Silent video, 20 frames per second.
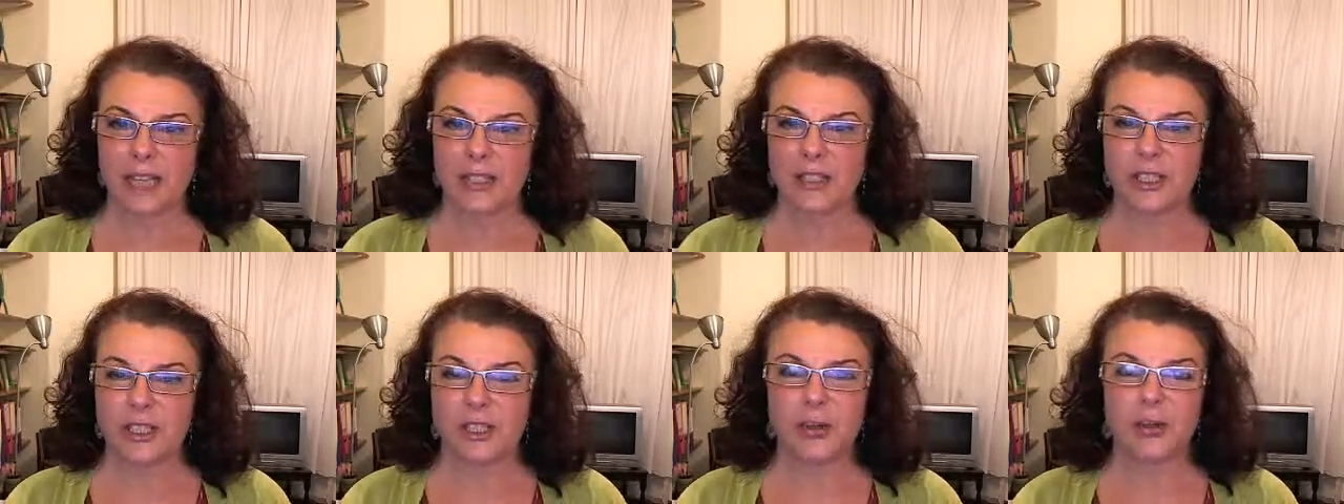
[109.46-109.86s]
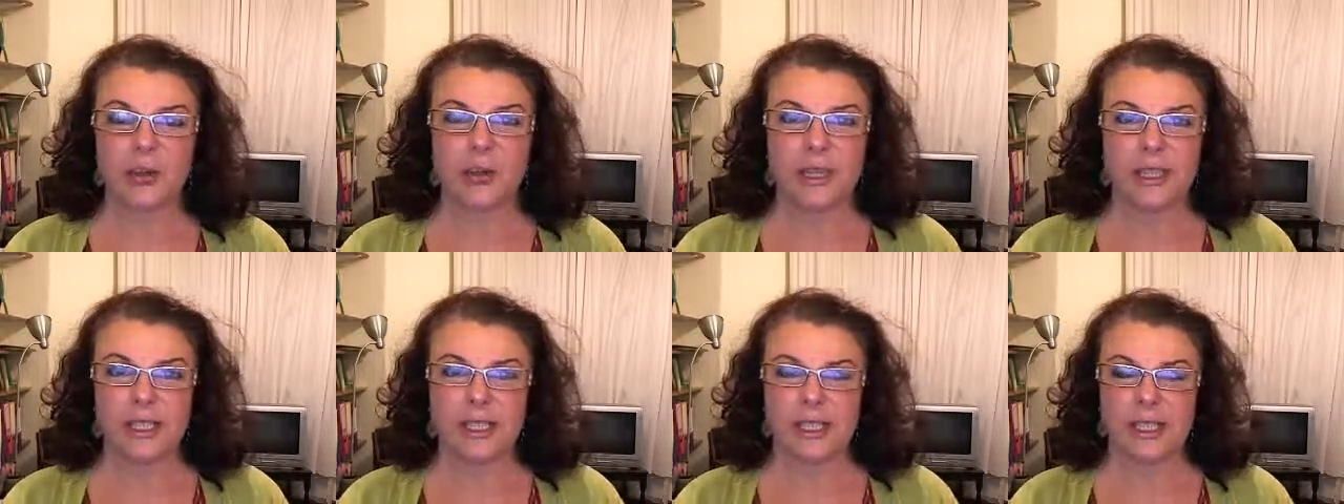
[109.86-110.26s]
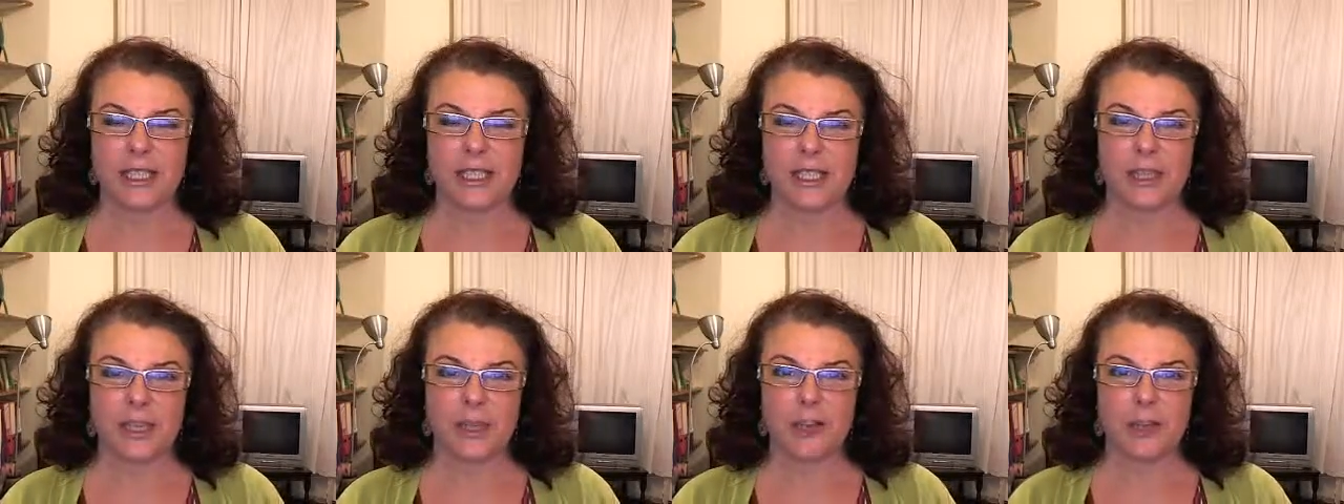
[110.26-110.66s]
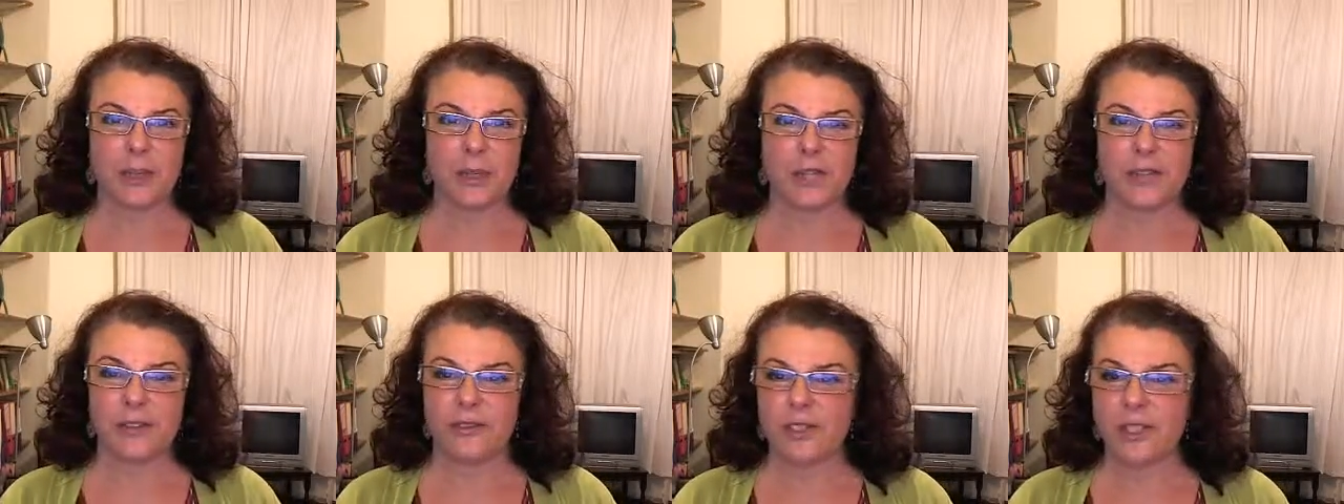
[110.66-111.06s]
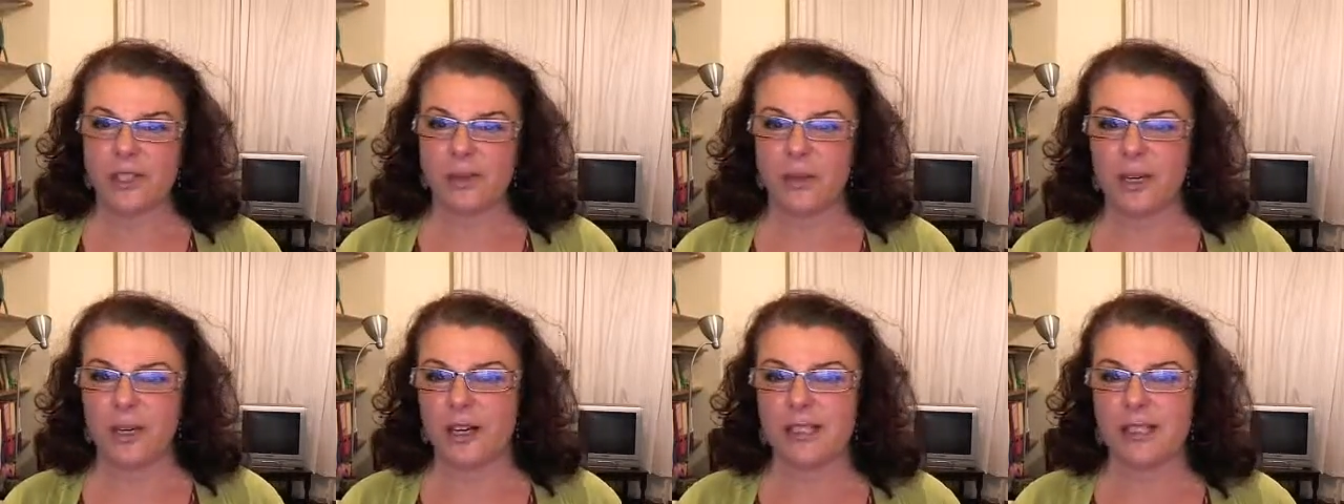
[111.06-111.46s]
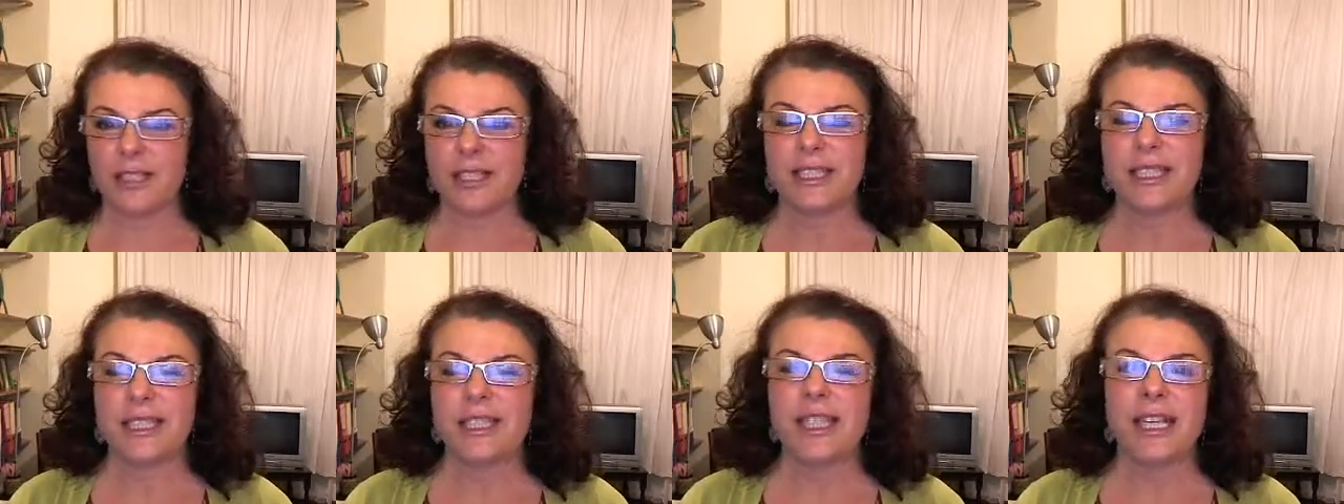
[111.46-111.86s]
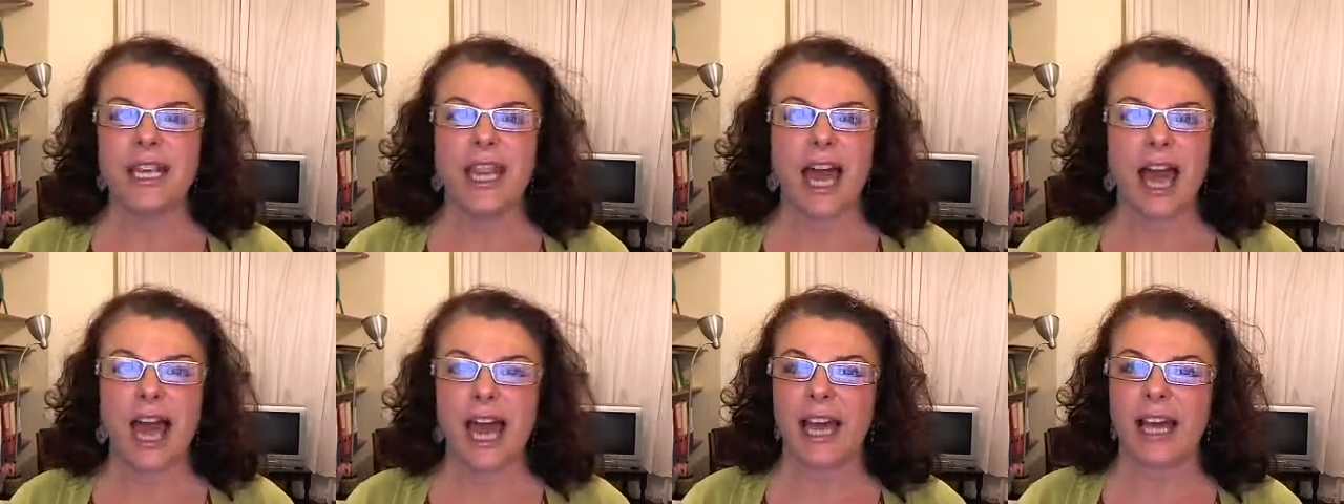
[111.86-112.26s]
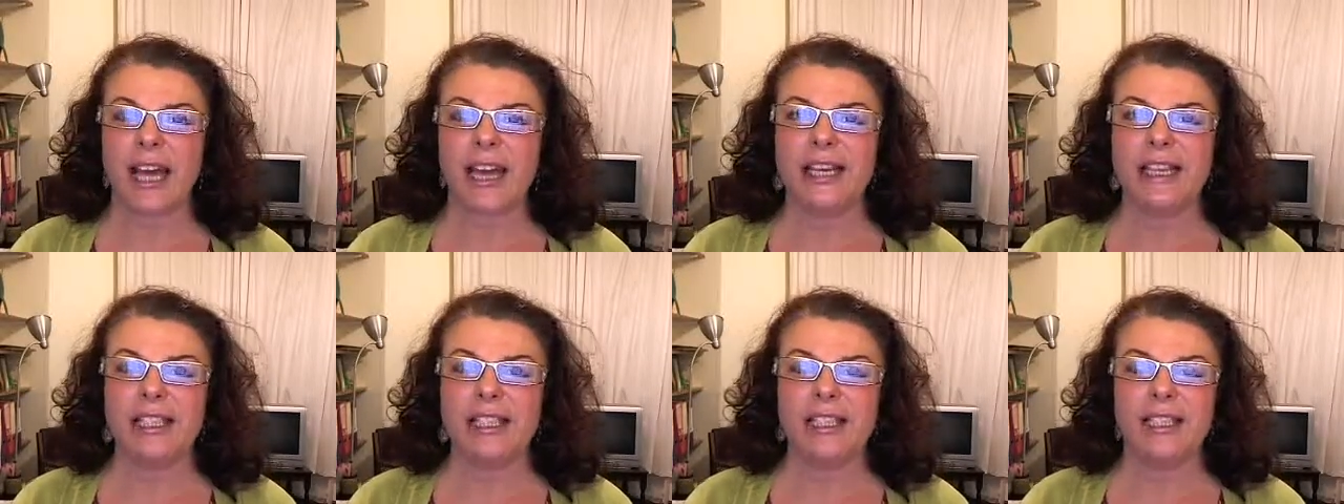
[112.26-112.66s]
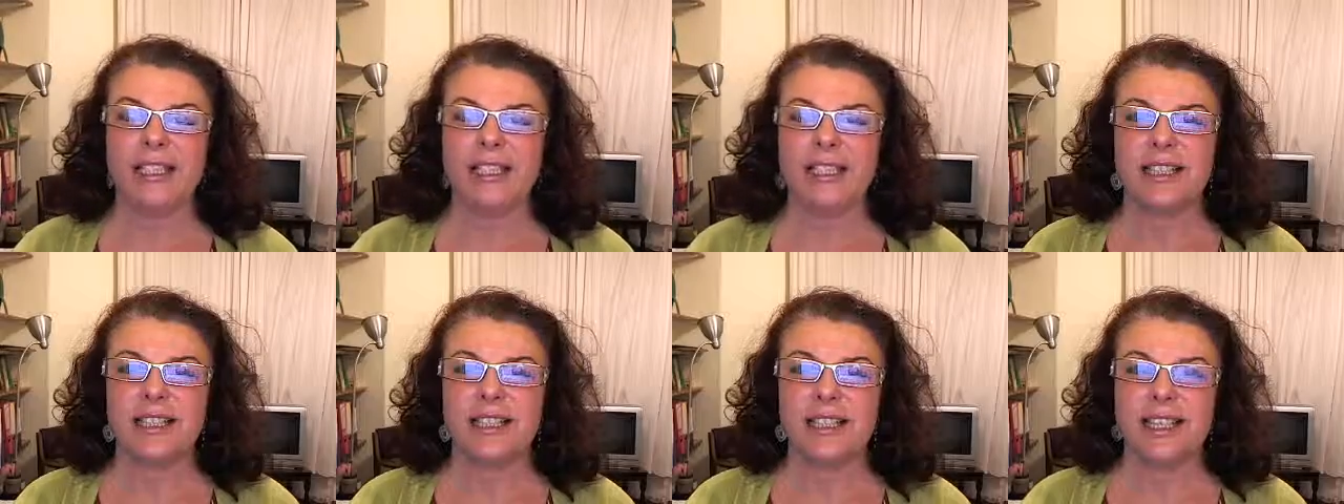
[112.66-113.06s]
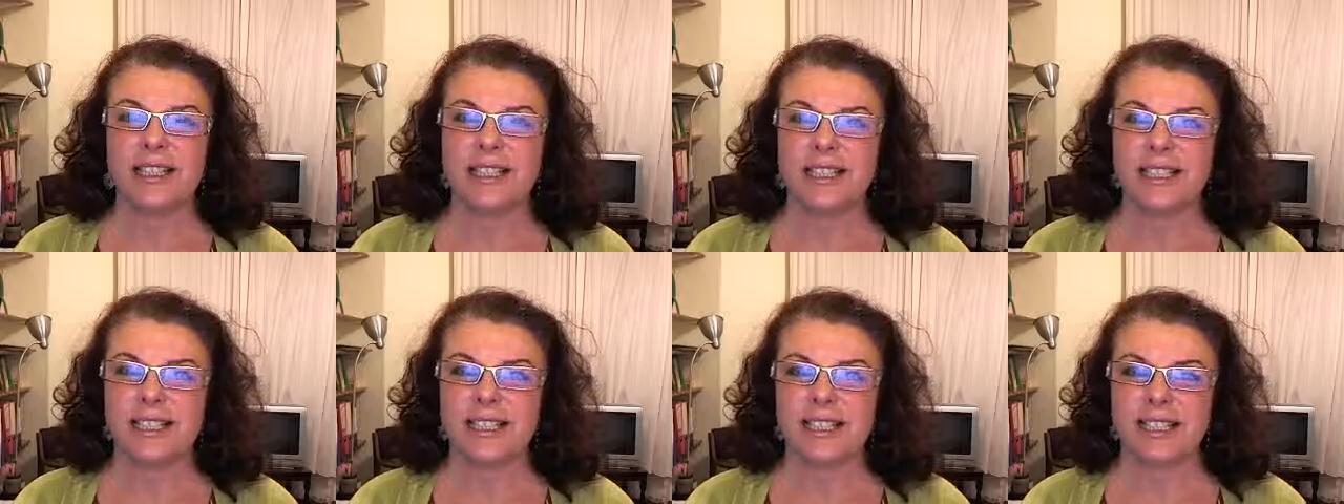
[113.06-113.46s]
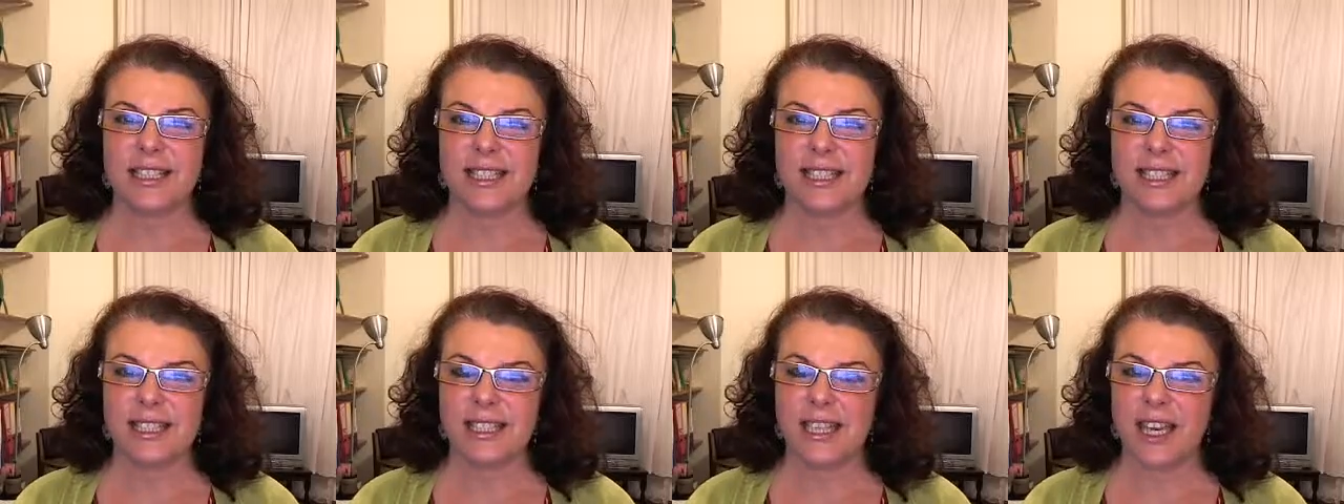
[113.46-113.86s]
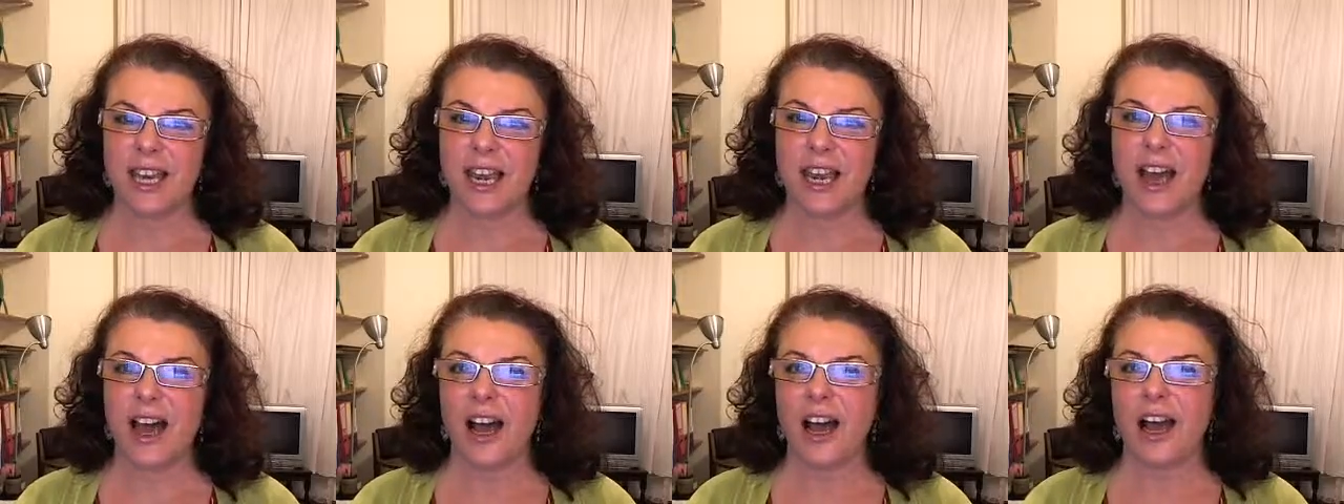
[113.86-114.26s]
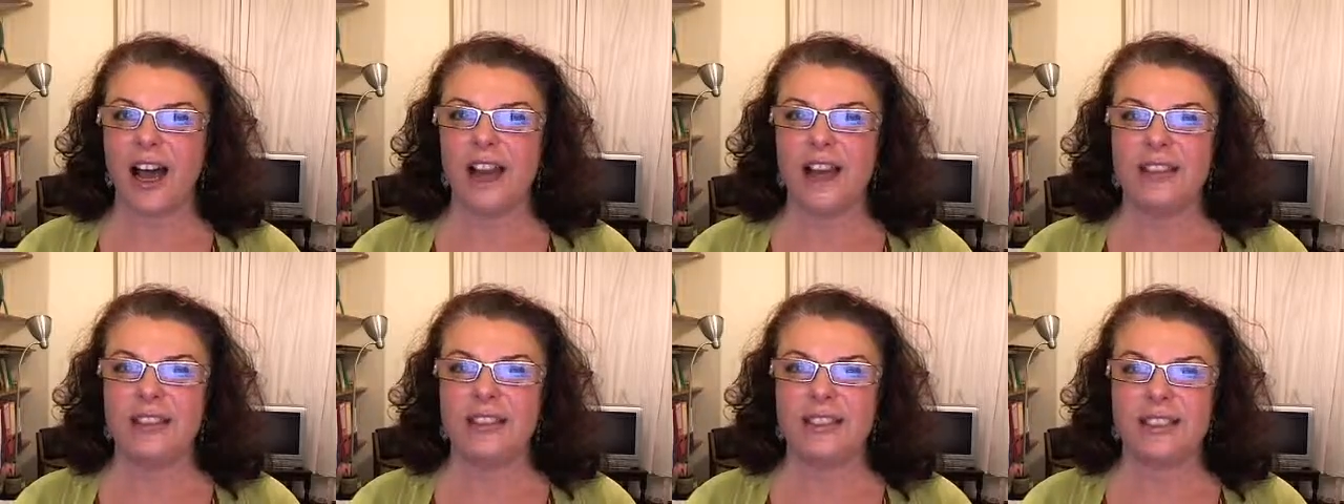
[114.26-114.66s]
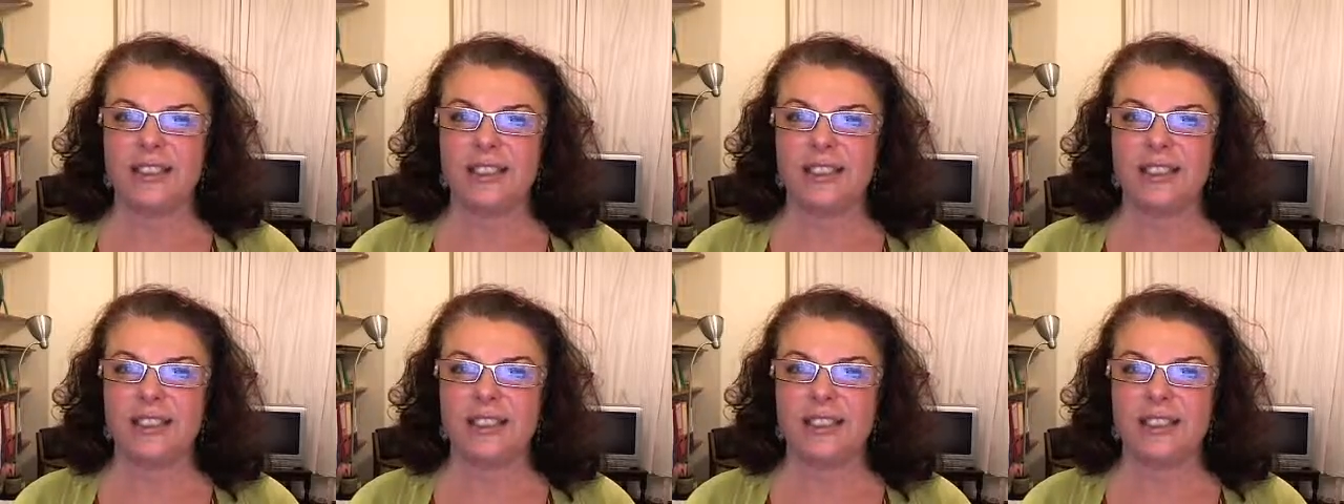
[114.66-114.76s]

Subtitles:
and the words that have been given to me are slang and slung.